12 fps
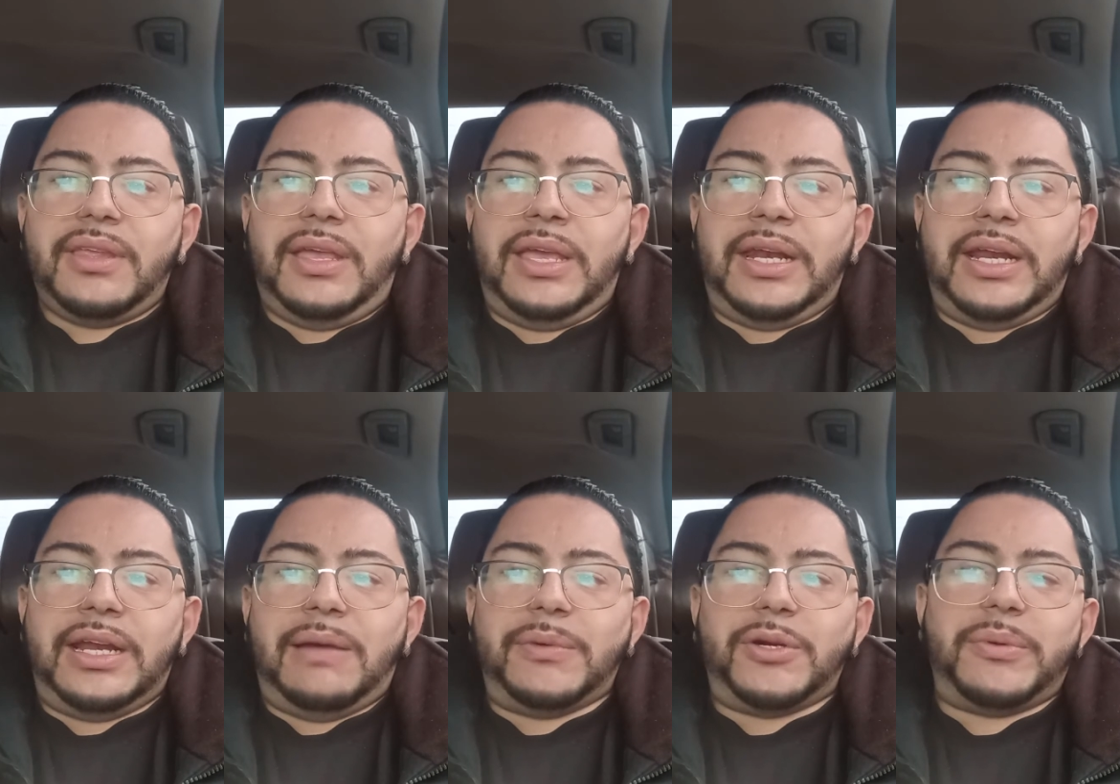and then
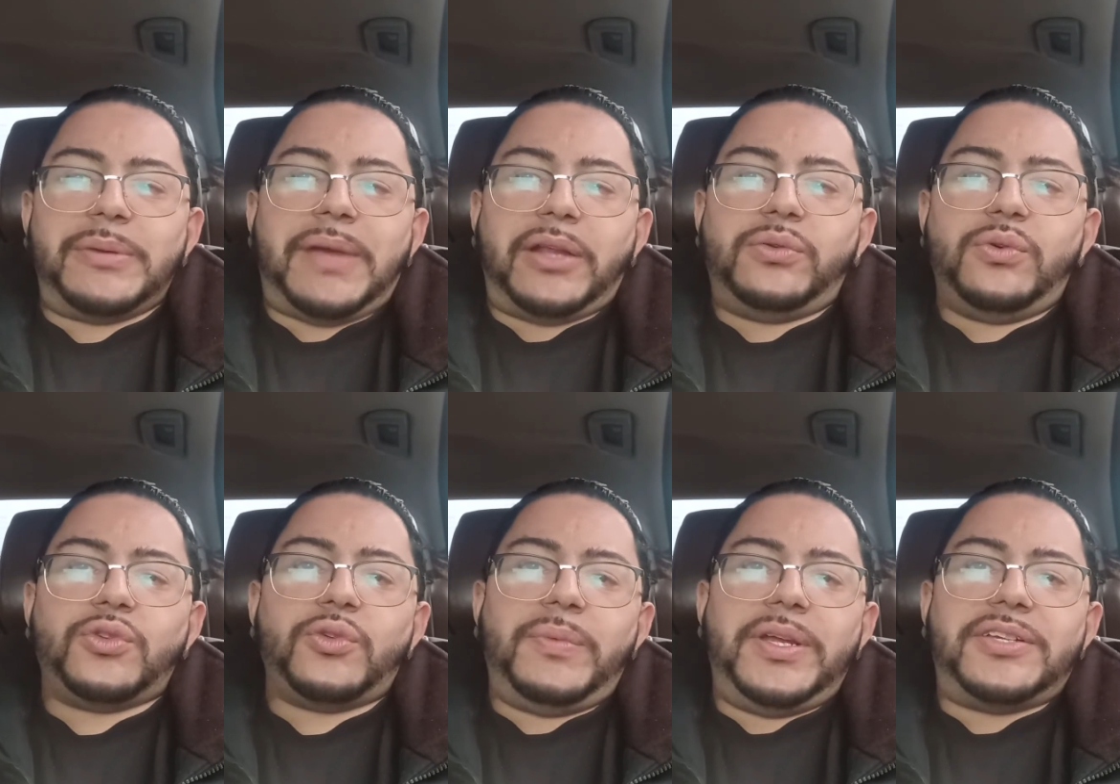I'm gonna bring my tools
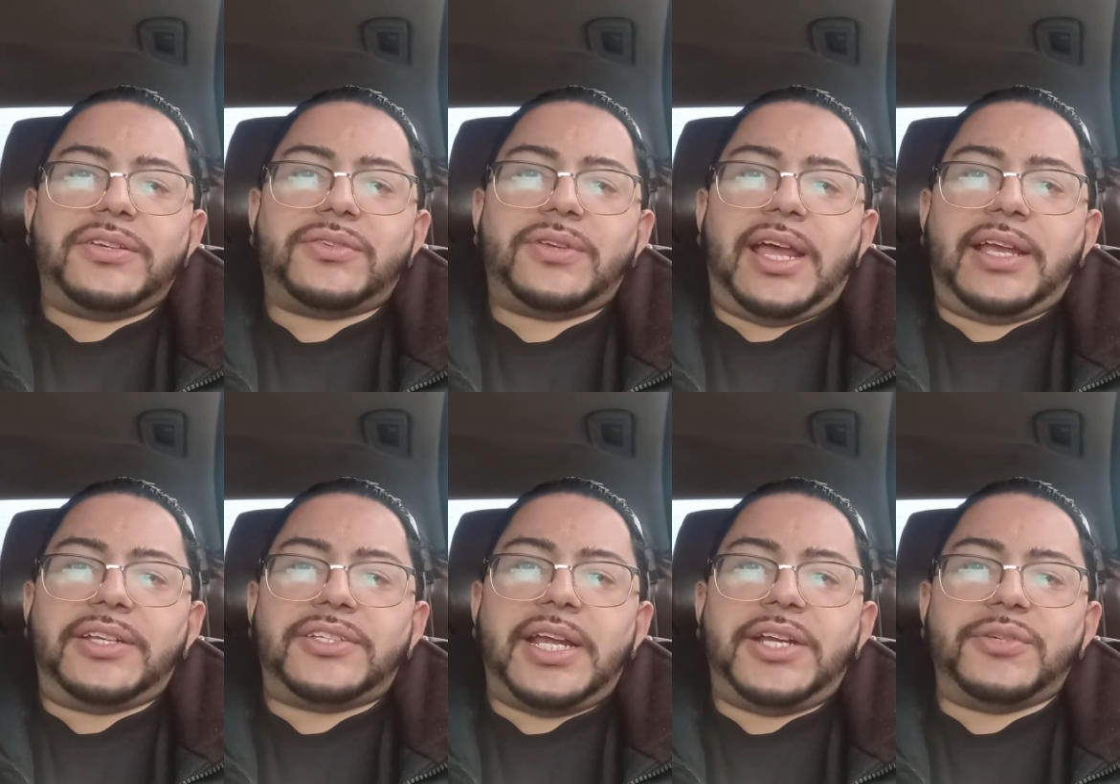with me just so that I can
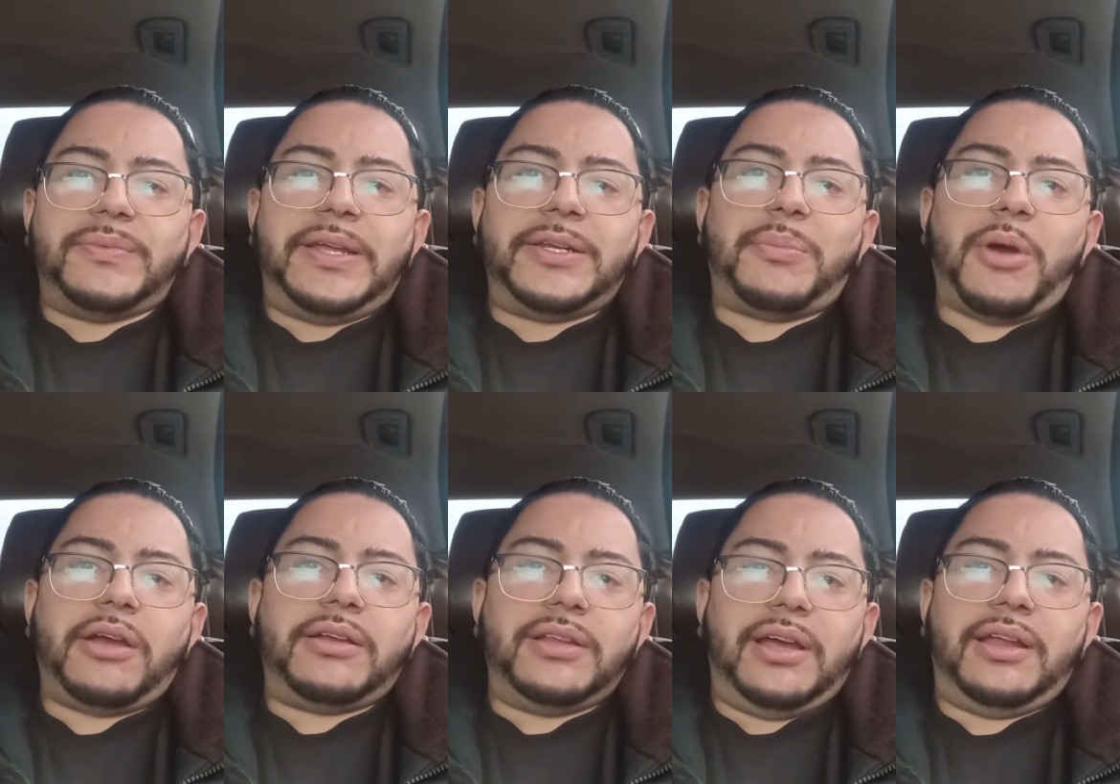change them in the
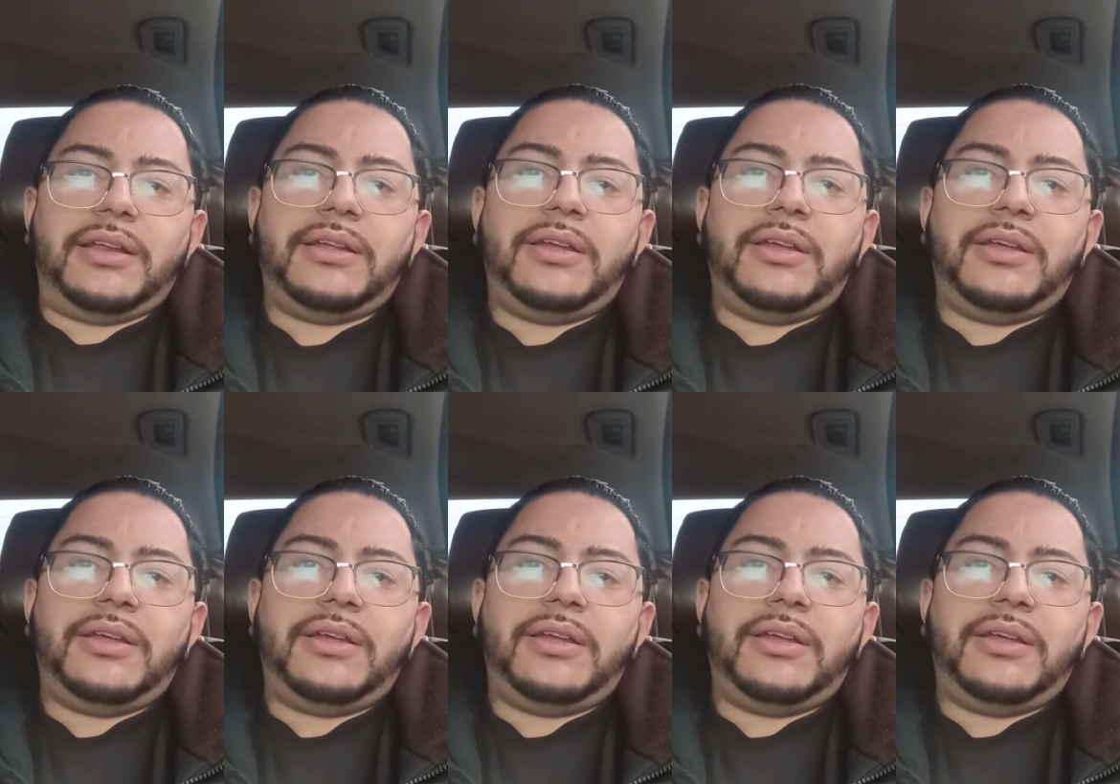parking lot.